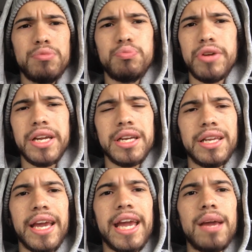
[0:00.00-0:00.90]
Pretty good
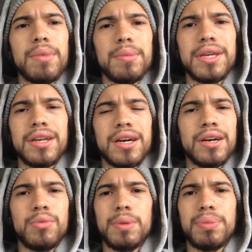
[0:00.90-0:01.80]
game. I mean,
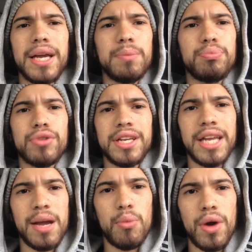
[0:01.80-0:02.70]
we played pretty
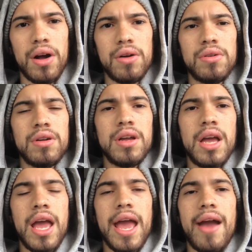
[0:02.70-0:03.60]
damn well.
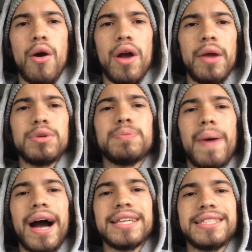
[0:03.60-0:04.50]
It was
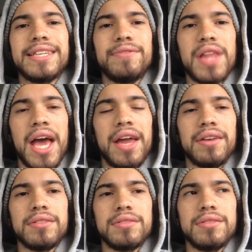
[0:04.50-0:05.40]
positive that
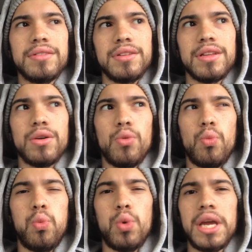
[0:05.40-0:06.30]

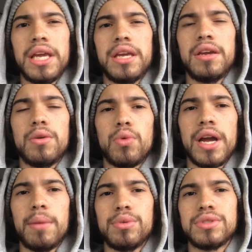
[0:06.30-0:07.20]
we were
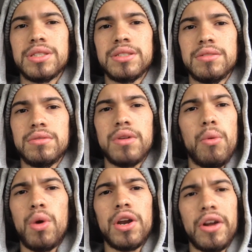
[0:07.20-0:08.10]
able to,
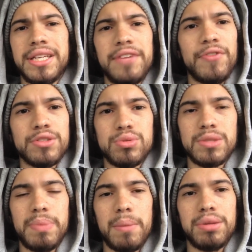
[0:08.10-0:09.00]
one, our defense was
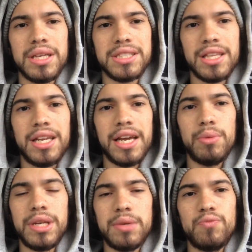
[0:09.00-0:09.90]
a big plus on the night.
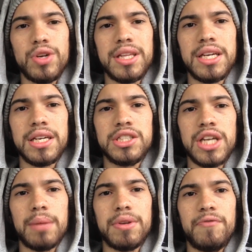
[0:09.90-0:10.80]
We did really good
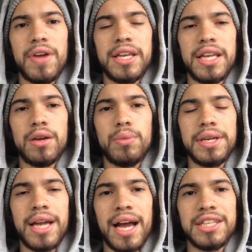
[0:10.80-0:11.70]
job defending.
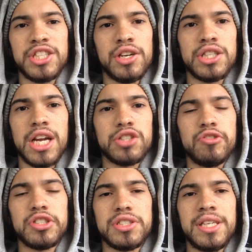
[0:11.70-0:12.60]
We got Josh
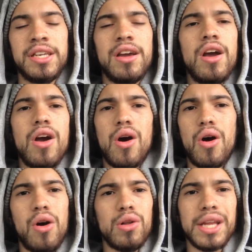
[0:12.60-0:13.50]
Richardson
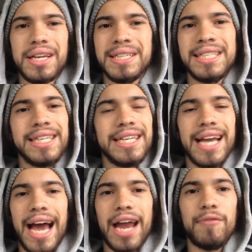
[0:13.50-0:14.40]
all like
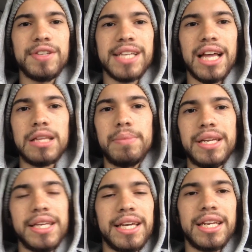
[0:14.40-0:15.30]
out of his
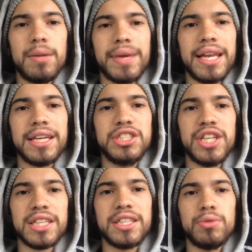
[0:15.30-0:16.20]
element. He ended up getting
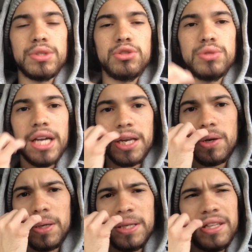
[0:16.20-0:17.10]
ejected with 2
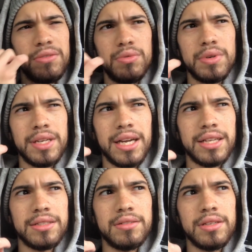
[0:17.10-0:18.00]
technical.
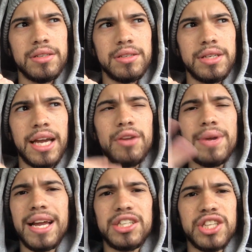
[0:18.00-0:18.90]
I know
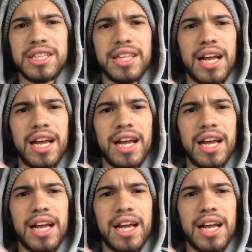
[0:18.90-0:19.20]
he got ejected.